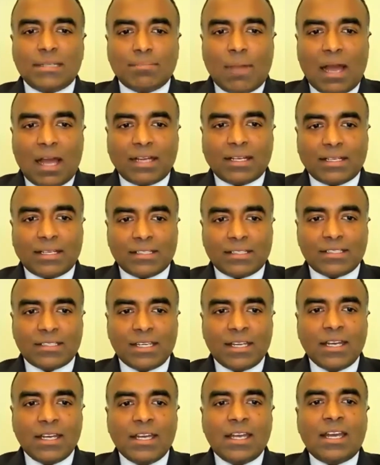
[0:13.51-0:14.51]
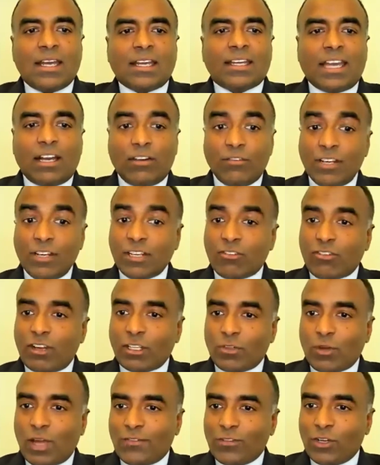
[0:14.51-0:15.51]
Markets. Kelvin,
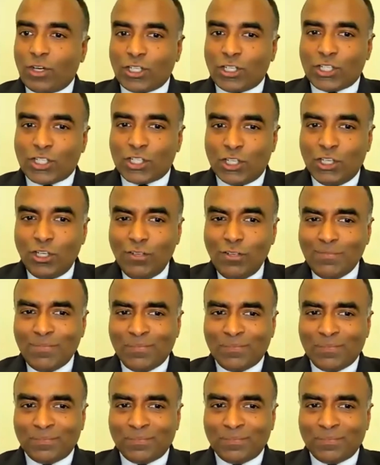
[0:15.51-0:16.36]
great to have you on the show.